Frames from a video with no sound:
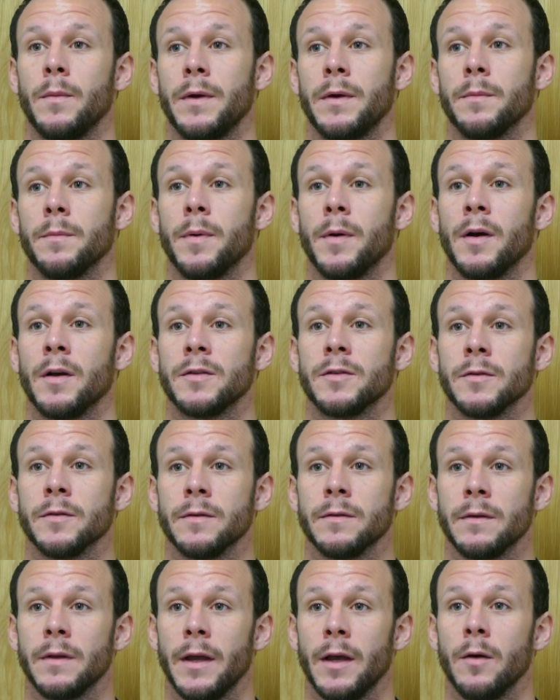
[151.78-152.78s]
can pass on
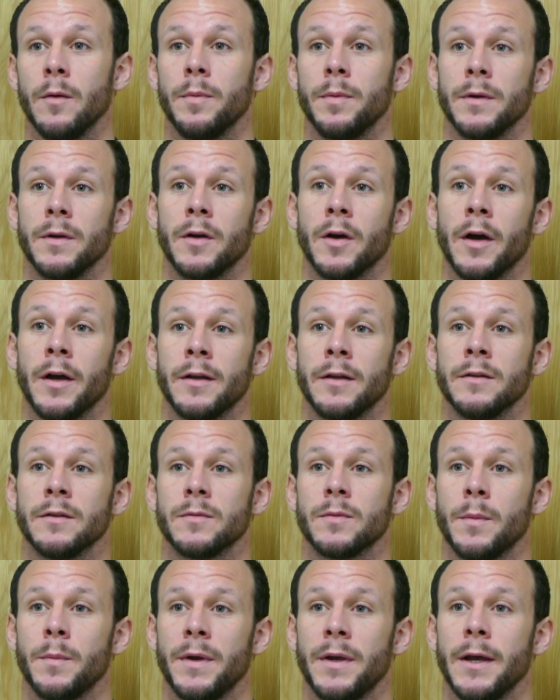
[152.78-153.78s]
help and guidance
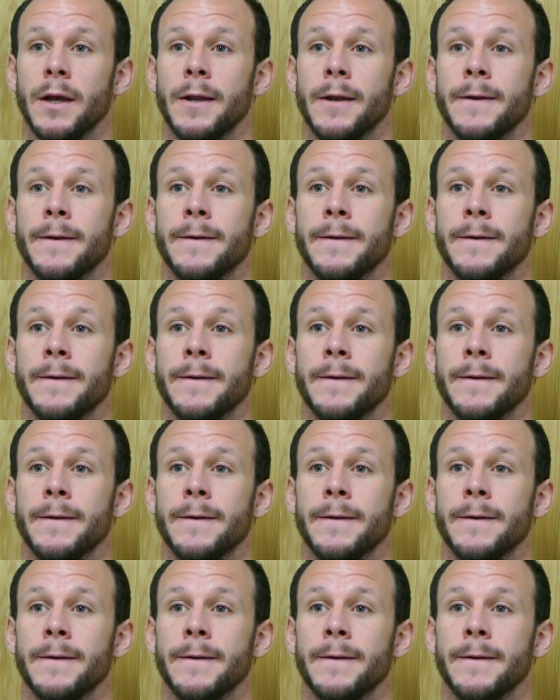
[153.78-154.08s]
when we can.